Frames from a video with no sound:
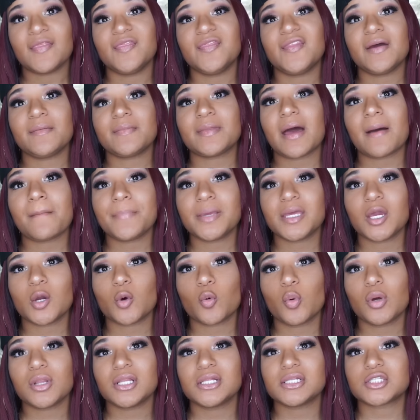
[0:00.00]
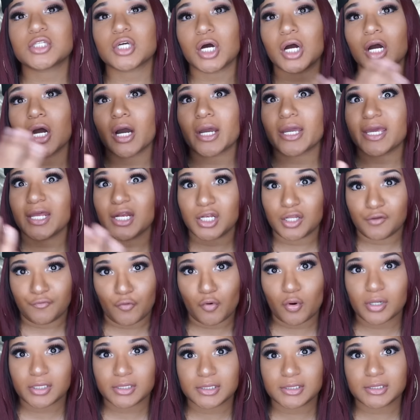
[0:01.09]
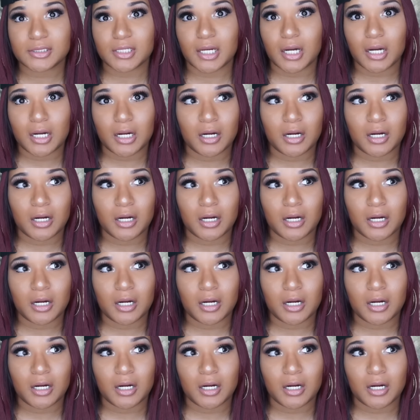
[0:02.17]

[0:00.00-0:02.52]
Them not being willing to get a divorce,